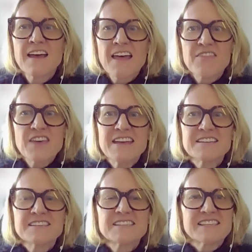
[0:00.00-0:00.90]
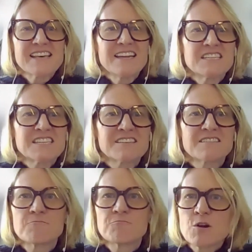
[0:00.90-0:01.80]
things that
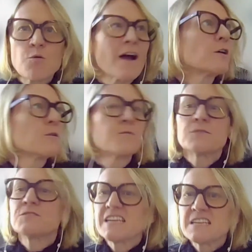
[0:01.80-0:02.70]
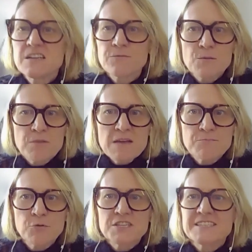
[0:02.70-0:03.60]
require 15 different
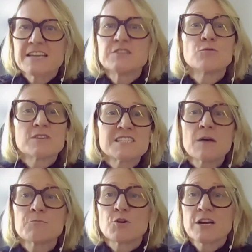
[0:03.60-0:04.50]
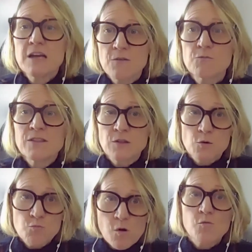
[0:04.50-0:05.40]
people to send you a summary of what their
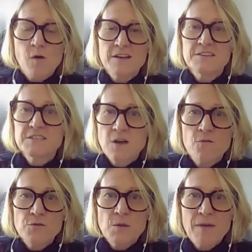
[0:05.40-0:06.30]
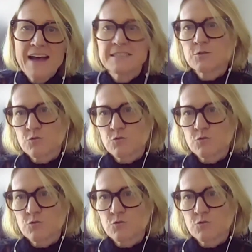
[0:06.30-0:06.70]
work was over the past